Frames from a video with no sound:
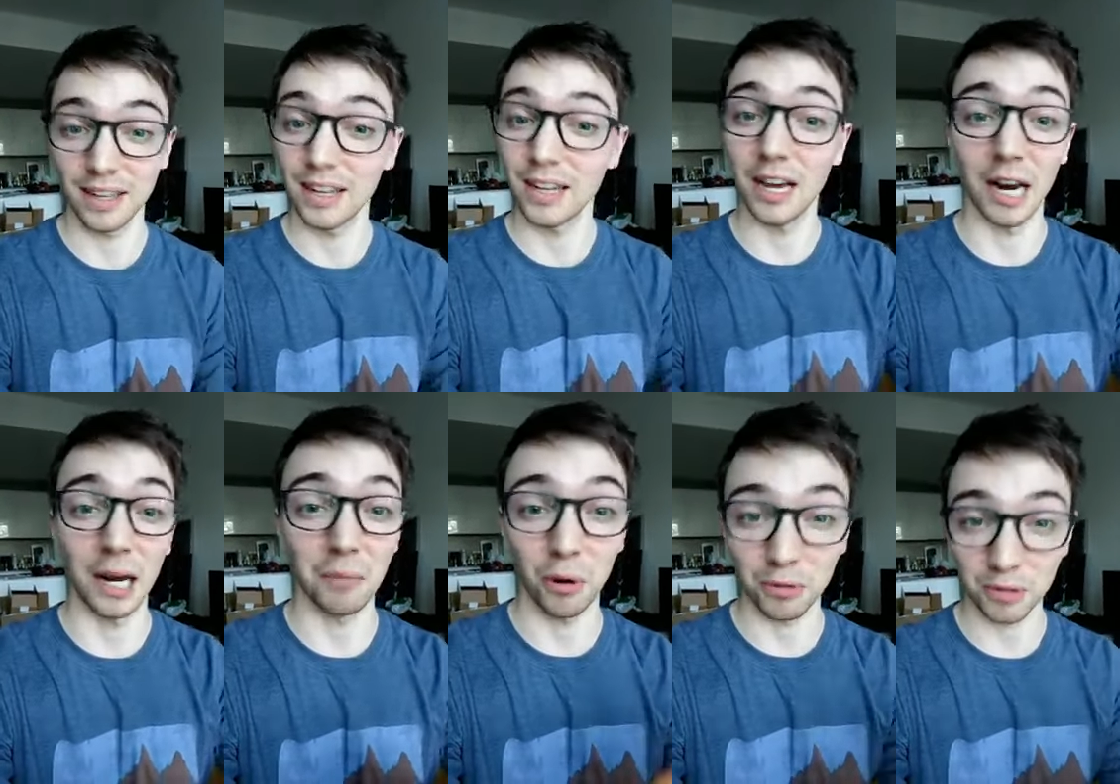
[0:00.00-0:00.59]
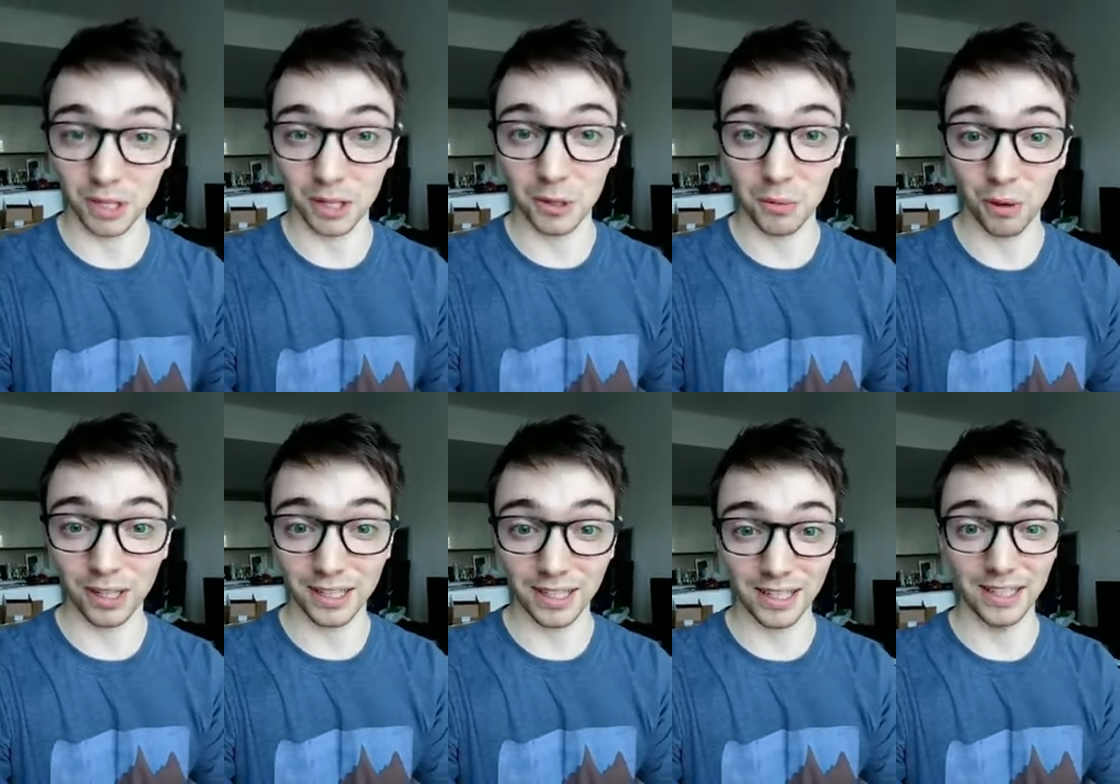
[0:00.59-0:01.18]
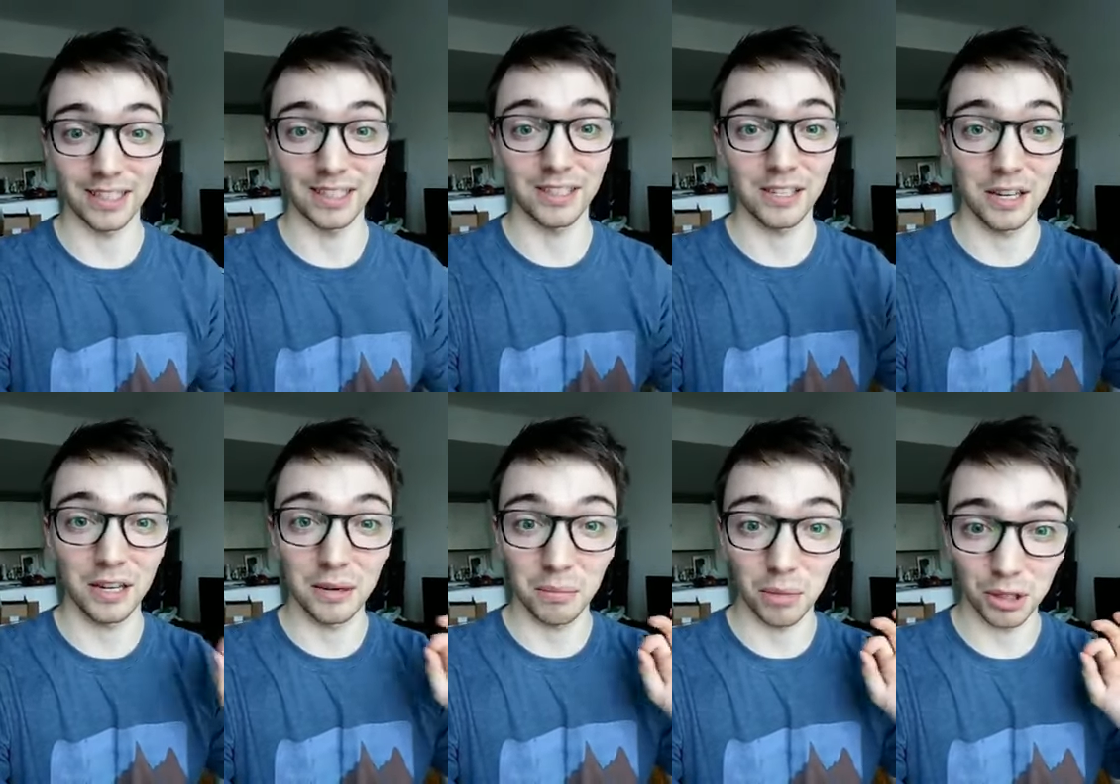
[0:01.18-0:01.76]
And I won't tell you what it is,
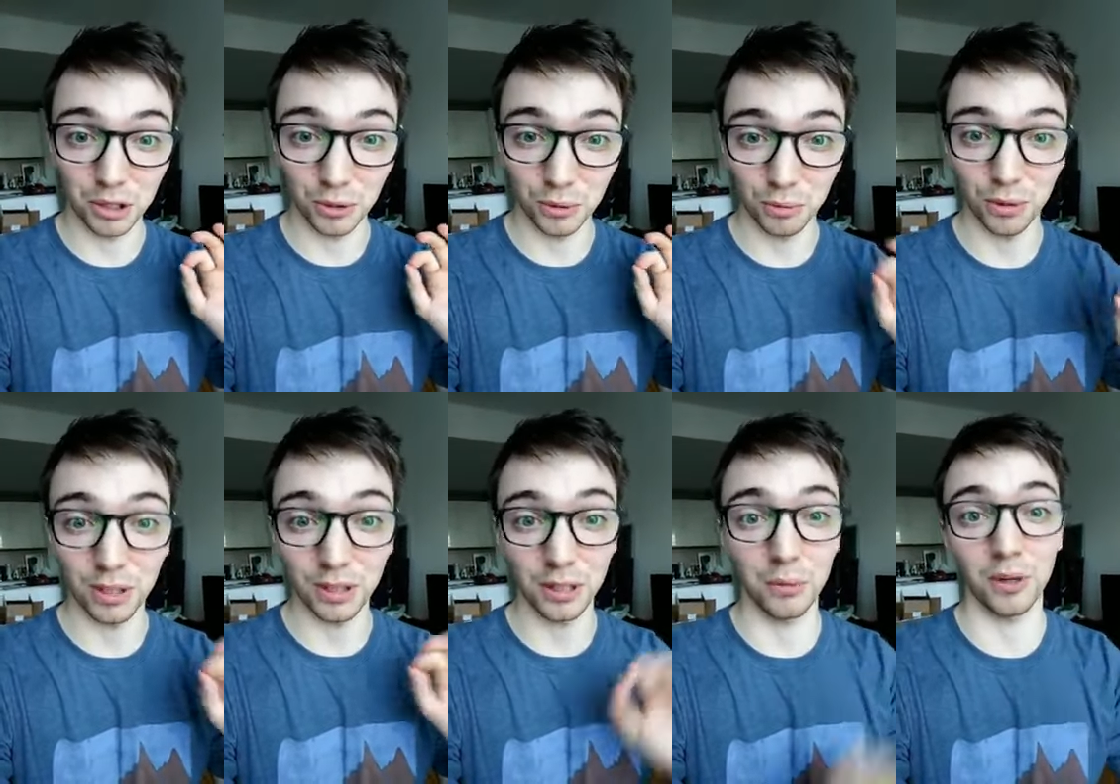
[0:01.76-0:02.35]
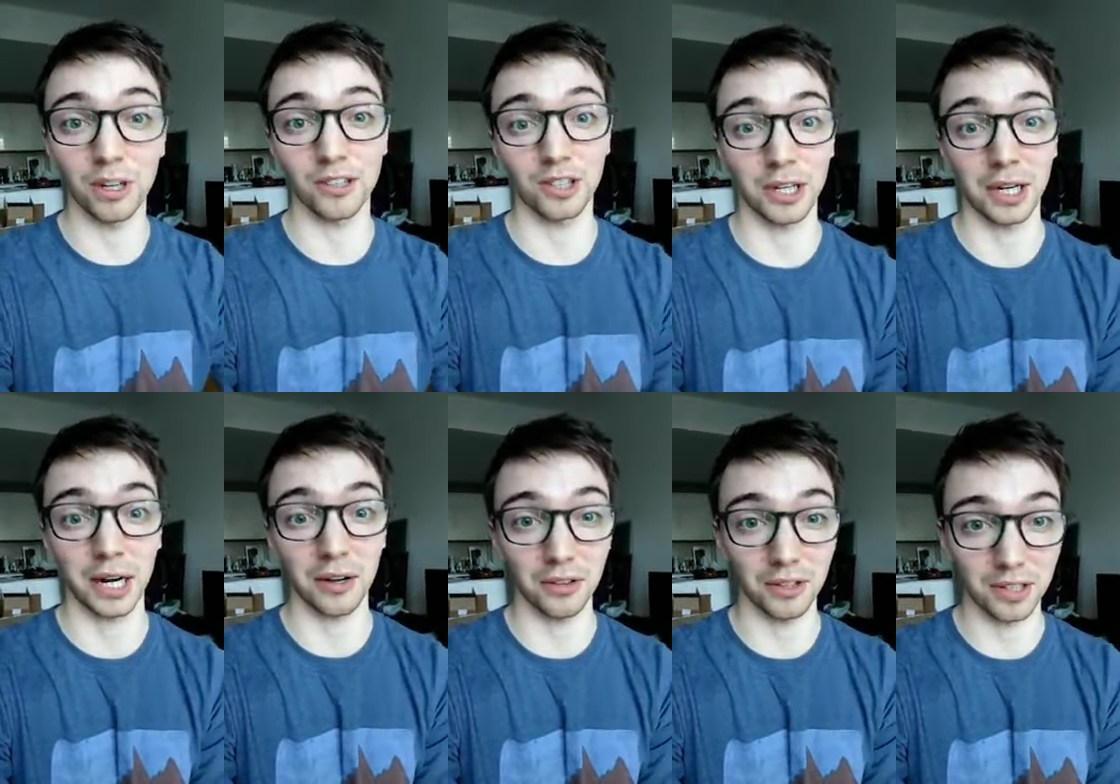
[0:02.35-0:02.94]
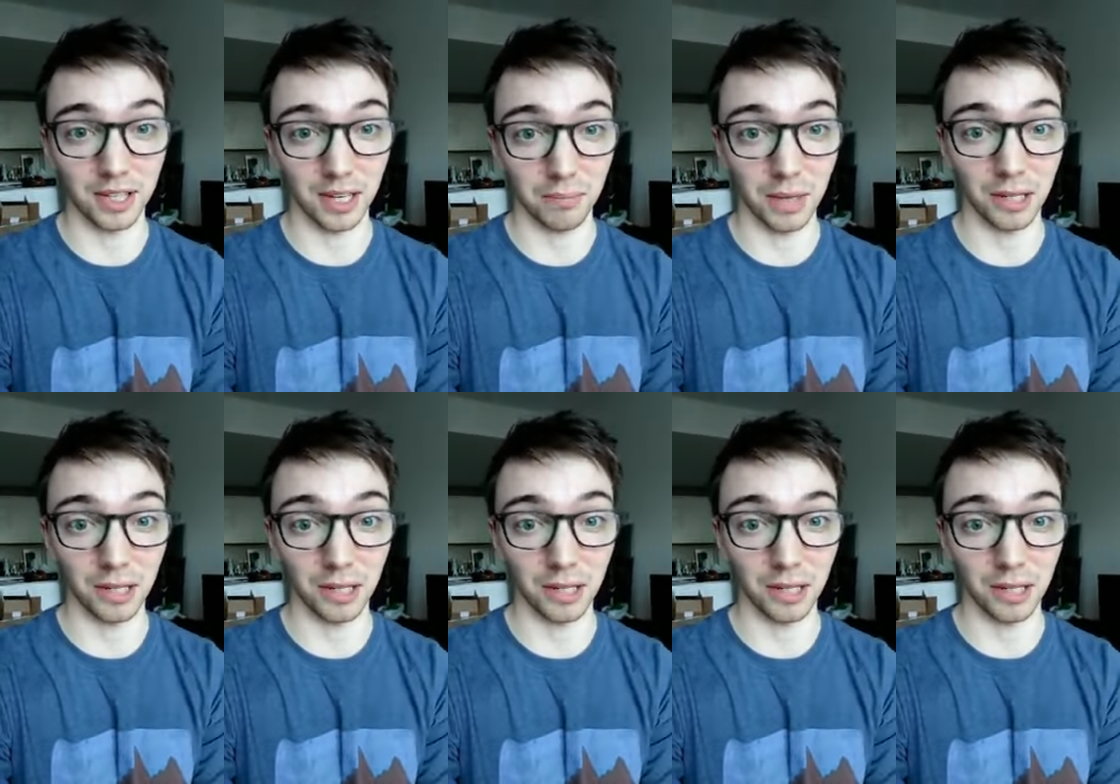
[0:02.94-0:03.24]
but you really want to check out the ZenMid